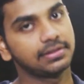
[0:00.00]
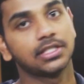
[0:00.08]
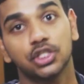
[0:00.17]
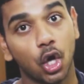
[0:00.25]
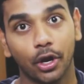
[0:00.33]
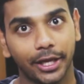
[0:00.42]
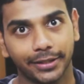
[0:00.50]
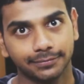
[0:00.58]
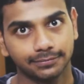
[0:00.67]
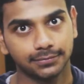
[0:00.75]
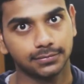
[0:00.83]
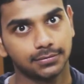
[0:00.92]
Sorry,
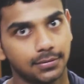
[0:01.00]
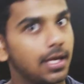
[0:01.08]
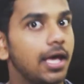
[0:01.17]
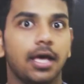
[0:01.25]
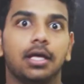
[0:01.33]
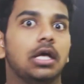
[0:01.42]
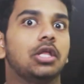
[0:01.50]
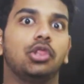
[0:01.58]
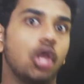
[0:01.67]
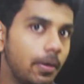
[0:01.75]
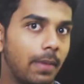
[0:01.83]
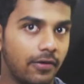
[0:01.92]

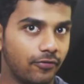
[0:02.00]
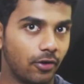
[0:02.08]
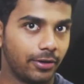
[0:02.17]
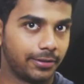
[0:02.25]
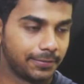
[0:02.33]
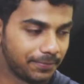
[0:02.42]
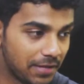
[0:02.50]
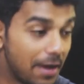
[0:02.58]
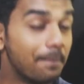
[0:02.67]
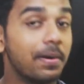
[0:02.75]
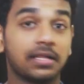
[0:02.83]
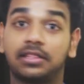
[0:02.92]
not my fault.
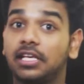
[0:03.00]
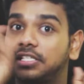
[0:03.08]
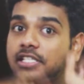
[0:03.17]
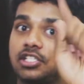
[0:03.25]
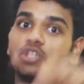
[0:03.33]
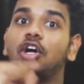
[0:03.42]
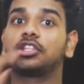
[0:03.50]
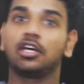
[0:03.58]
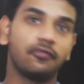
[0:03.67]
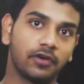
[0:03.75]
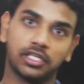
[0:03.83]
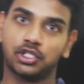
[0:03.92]
But this is not the
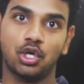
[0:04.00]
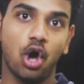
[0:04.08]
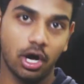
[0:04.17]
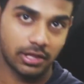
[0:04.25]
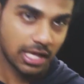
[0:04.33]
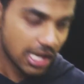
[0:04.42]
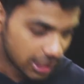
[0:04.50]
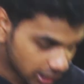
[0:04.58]
worst con.